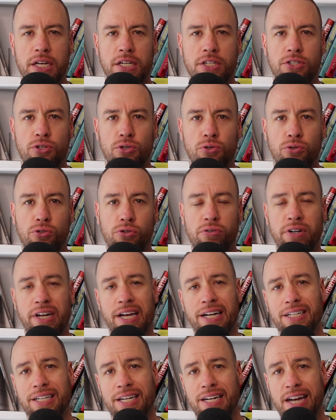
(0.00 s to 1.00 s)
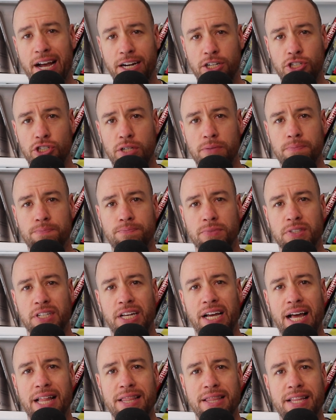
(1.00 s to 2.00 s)
to create connection.
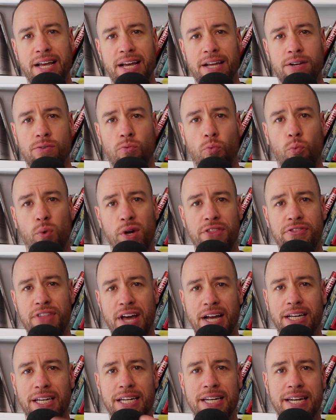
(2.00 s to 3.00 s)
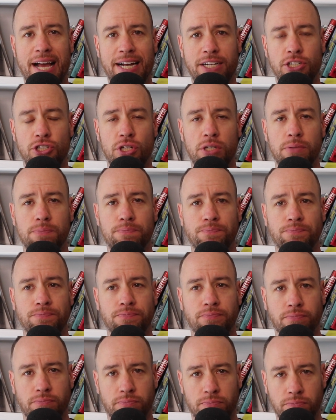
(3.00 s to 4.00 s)
And then with that connection,
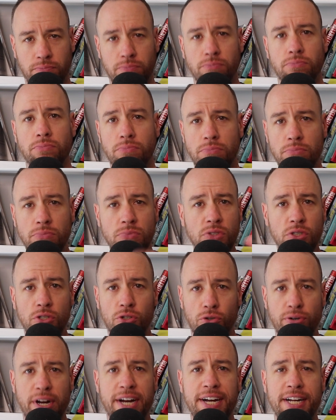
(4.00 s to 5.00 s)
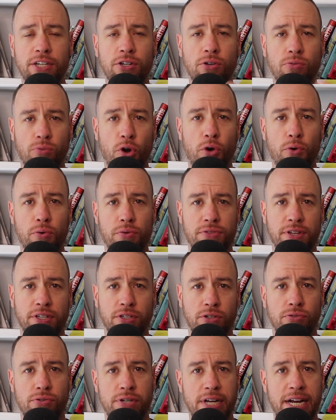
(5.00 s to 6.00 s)
creating growth and
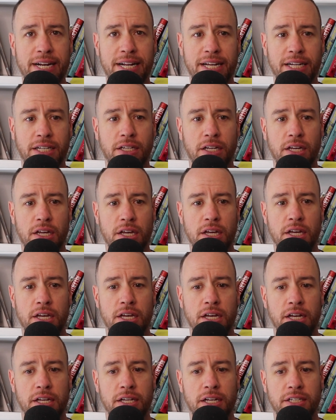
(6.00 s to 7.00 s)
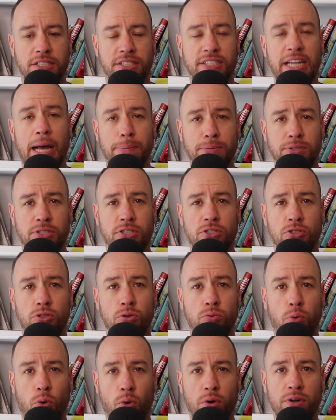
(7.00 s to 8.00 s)
creating steps
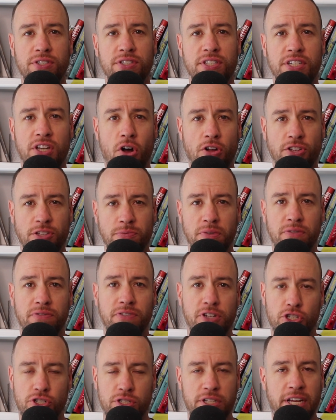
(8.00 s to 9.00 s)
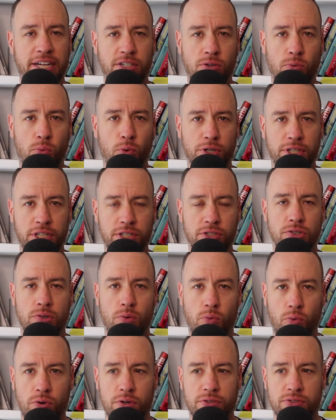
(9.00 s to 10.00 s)
towards the ultimate vision that you're working
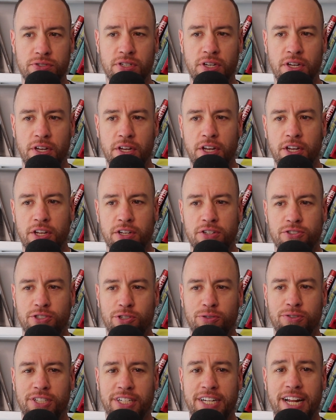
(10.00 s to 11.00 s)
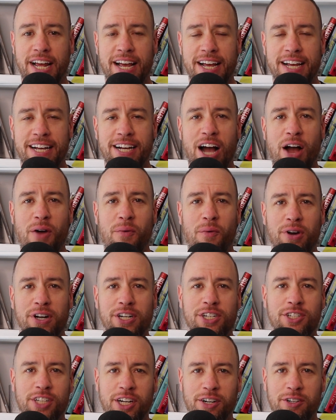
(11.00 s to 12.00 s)
towards. So today I want to
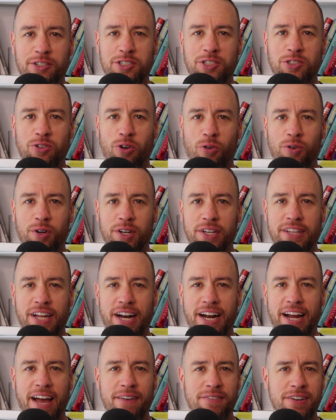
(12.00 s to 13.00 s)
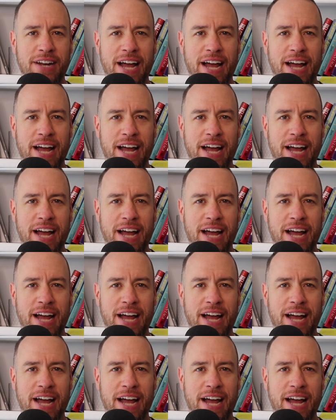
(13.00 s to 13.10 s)
share a story that I haven't